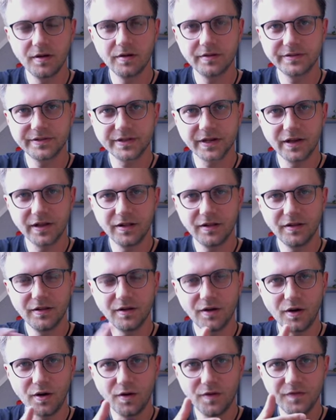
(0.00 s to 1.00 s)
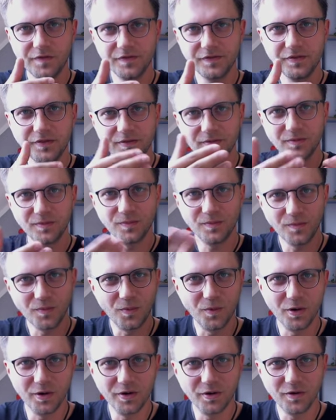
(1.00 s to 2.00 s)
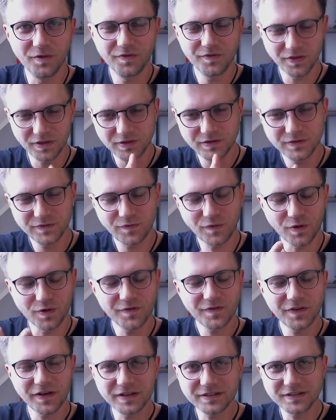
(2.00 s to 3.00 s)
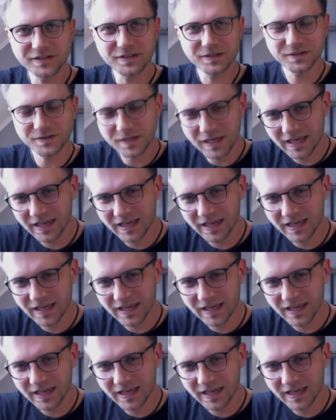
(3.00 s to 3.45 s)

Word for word: cell of one of these four faces.